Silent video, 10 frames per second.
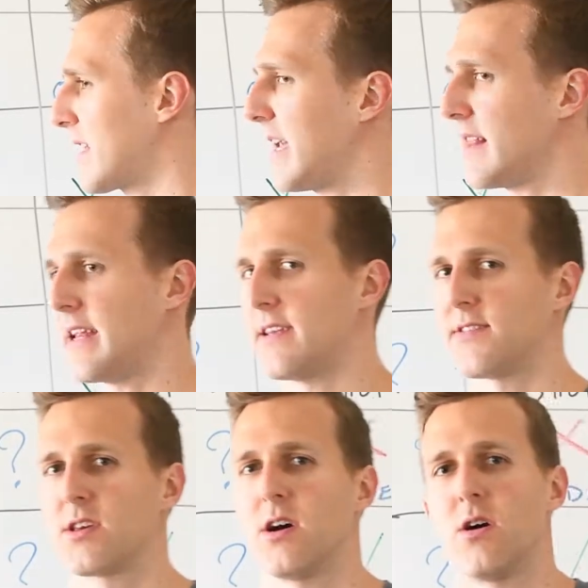chelated?
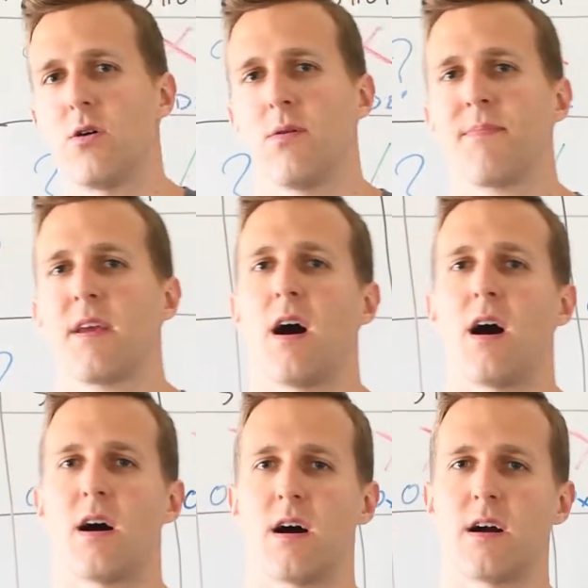So
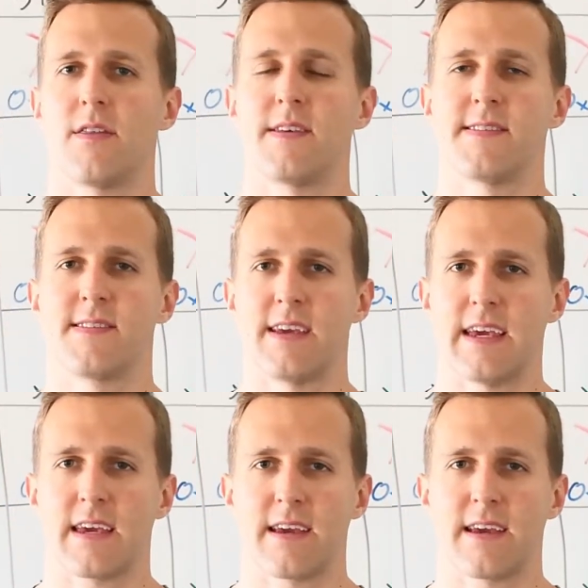are the zinc,